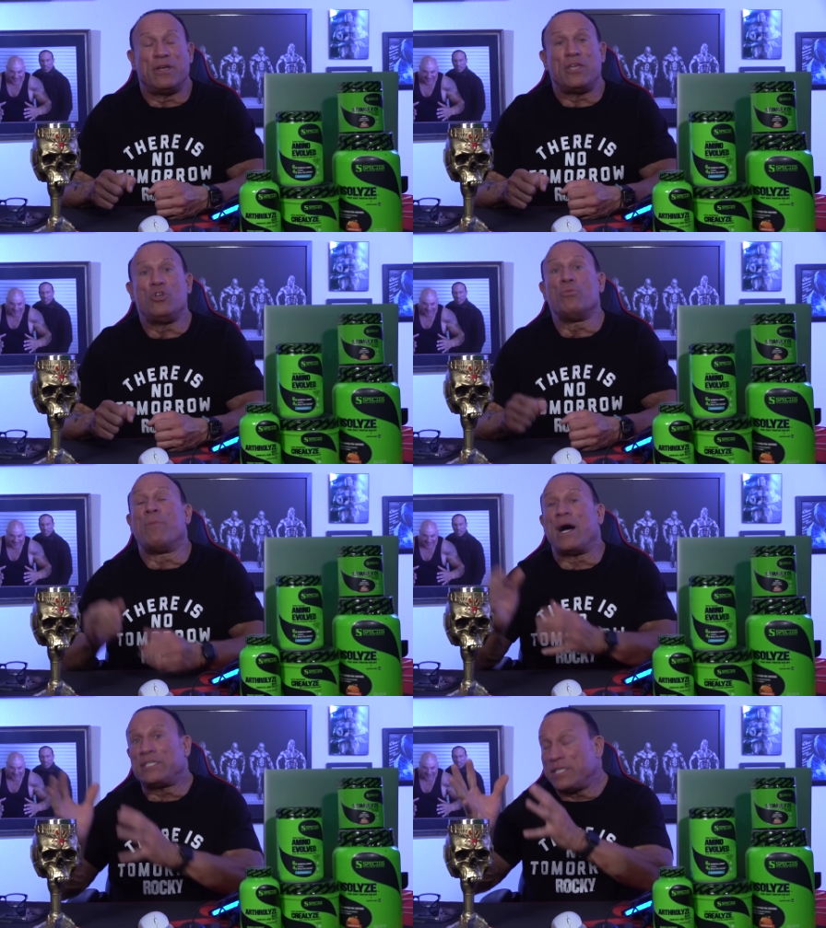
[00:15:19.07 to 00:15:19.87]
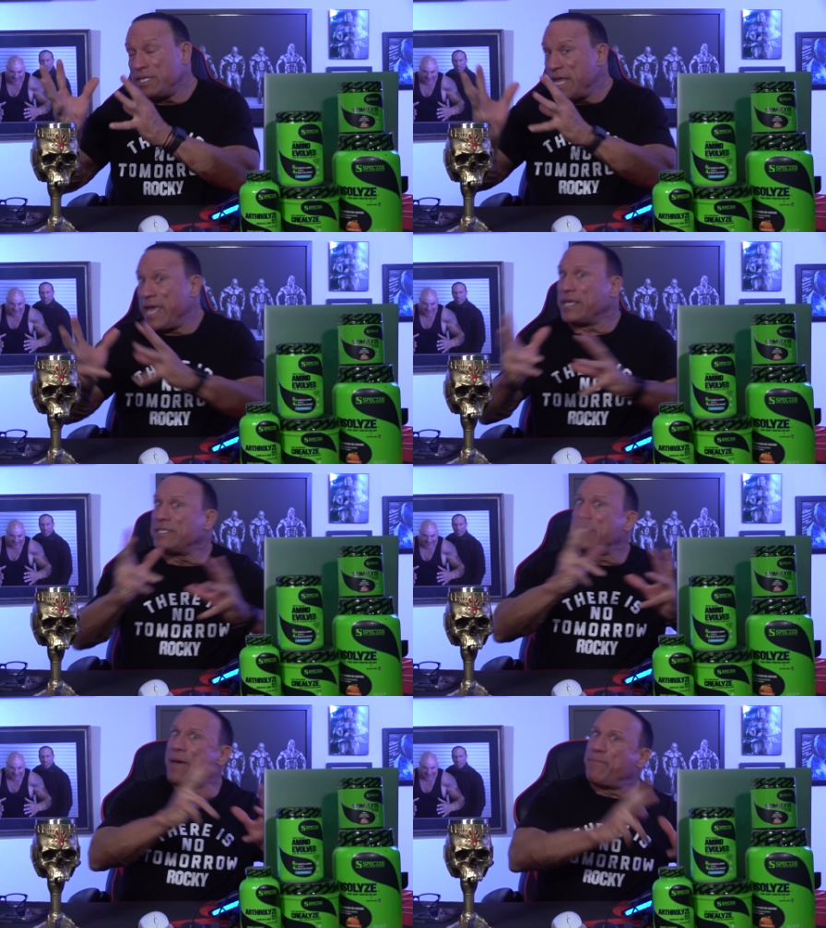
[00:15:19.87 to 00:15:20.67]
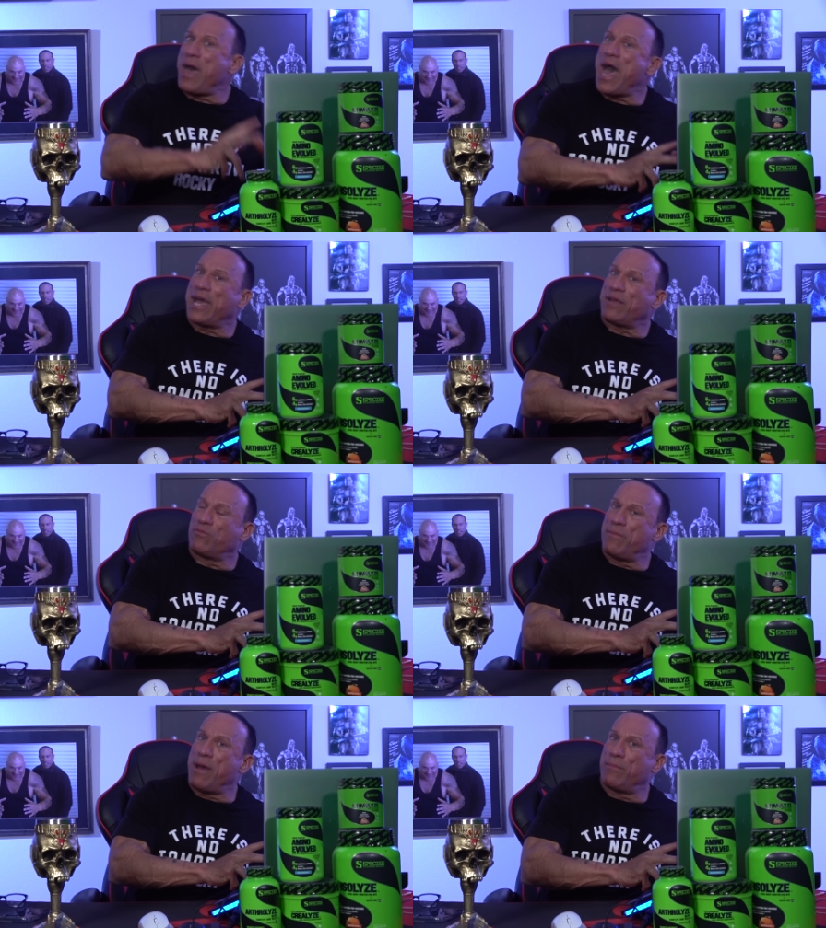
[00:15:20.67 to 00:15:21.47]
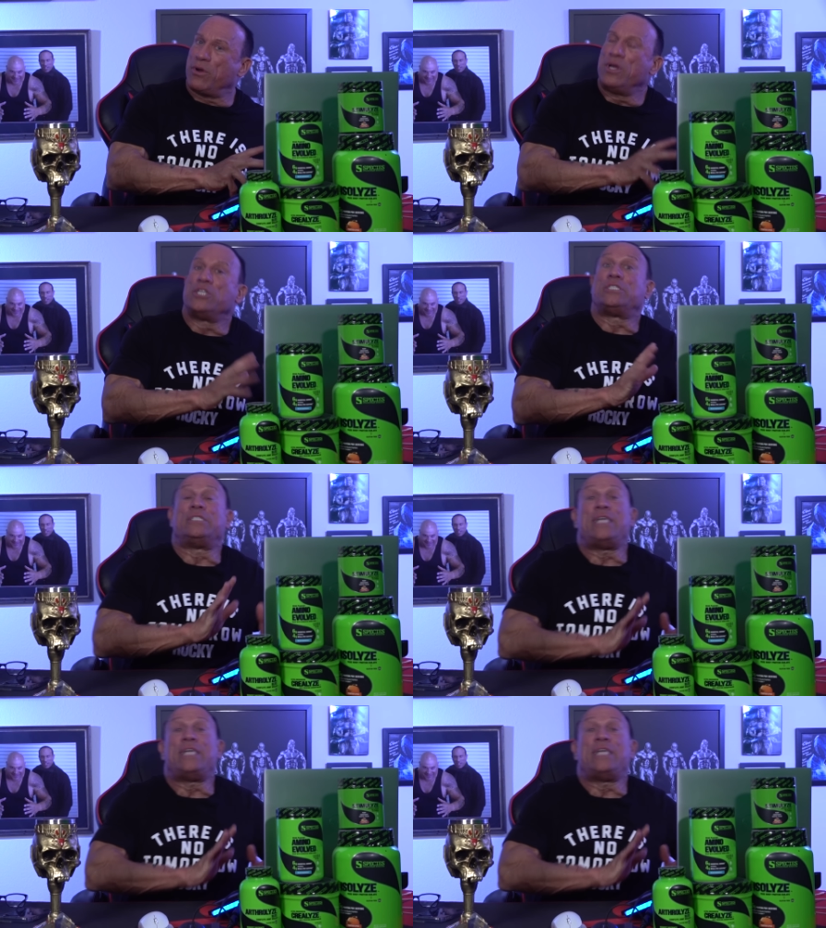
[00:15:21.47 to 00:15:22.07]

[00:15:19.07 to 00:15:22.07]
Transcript: you must take a step back, remember, to